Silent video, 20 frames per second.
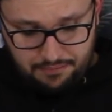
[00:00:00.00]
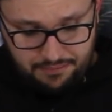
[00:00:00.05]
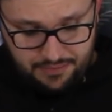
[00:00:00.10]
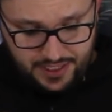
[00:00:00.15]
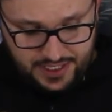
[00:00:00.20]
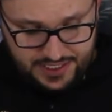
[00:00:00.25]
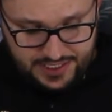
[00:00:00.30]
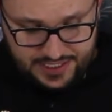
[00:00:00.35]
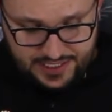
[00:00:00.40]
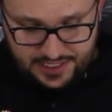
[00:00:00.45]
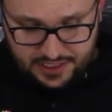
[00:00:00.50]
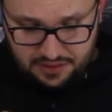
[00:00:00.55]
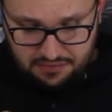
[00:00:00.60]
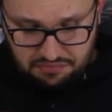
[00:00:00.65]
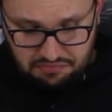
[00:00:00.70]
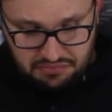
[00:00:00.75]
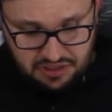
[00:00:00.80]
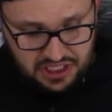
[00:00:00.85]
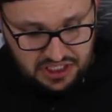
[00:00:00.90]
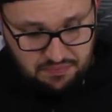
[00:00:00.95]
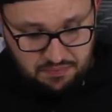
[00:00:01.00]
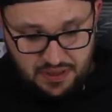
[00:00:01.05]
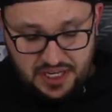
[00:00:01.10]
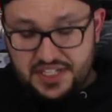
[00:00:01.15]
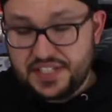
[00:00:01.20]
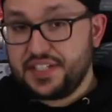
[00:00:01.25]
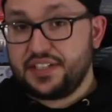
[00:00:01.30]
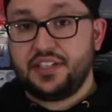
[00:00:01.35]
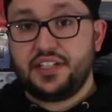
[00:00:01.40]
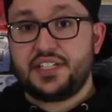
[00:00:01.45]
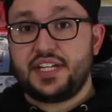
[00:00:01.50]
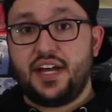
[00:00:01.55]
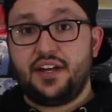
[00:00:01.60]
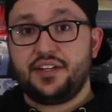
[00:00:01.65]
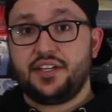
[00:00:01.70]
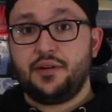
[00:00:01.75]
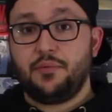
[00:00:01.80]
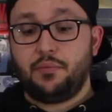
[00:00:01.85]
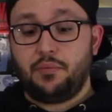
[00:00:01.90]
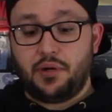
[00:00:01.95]
This is basically
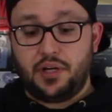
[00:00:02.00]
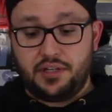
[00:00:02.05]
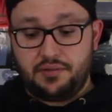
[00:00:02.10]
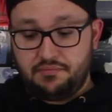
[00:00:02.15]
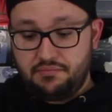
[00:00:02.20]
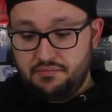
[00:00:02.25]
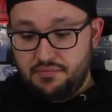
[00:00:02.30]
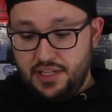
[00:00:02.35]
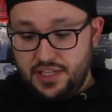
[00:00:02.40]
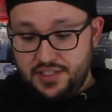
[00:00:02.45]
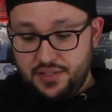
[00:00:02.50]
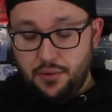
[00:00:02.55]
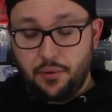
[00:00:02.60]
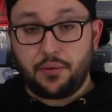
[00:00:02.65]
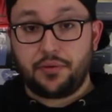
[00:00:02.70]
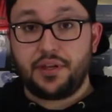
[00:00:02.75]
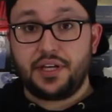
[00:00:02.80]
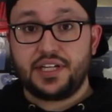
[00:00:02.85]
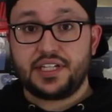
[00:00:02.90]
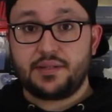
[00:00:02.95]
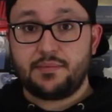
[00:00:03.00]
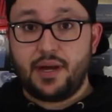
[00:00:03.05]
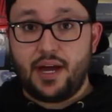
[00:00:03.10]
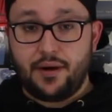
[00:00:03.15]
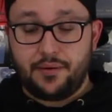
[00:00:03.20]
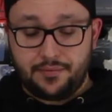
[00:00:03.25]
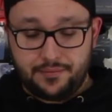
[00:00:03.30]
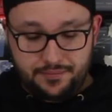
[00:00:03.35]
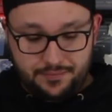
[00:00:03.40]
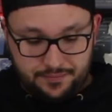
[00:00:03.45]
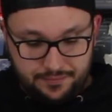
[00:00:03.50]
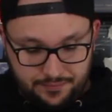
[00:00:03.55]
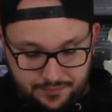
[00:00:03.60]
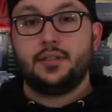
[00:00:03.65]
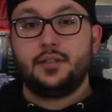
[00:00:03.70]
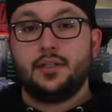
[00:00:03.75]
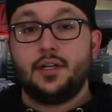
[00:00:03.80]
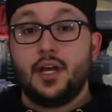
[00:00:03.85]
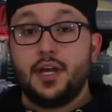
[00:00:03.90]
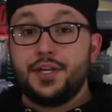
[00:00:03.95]
telling you what this whole thing is about.
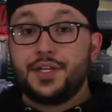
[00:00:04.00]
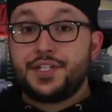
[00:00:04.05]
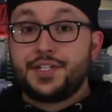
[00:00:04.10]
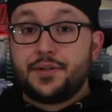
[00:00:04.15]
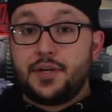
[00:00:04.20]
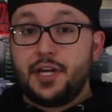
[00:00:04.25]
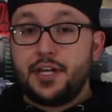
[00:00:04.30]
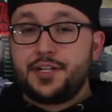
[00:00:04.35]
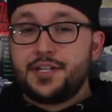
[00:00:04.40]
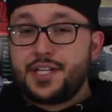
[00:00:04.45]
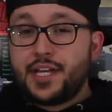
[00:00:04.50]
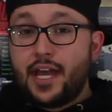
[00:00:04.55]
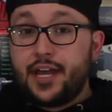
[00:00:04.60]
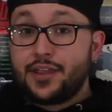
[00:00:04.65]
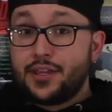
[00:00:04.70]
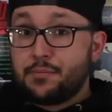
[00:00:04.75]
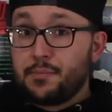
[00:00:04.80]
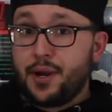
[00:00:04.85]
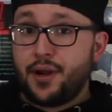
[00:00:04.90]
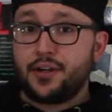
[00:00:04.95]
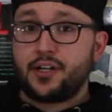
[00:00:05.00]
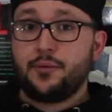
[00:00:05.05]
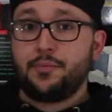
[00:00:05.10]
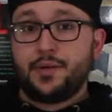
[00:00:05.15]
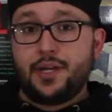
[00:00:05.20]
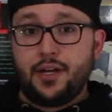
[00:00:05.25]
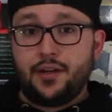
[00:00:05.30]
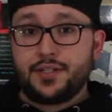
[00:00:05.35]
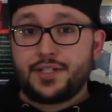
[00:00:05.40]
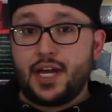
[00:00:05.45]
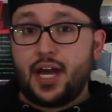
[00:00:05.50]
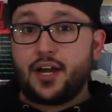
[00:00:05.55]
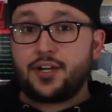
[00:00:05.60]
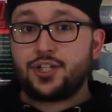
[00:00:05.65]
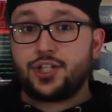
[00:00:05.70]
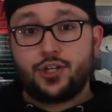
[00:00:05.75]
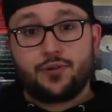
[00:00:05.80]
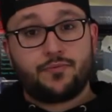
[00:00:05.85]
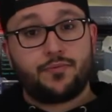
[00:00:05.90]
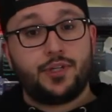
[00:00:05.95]
So in the end, the Miracle Piano is
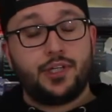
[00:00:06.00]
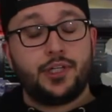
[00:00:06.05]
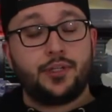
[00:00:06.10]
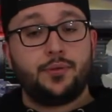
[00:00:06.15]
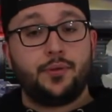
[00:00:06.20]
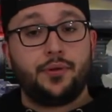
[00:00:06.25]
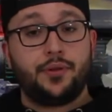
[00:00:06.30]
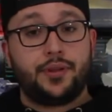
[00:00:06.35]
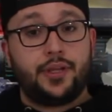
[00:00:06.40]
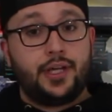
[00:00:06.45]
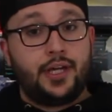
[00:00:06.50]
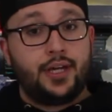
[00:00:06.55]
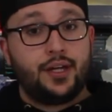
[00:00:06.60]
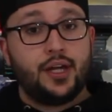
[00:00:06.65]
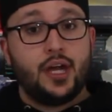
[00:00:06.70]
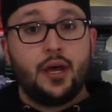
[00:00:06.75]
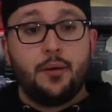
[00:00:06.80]
actually a really cool thing,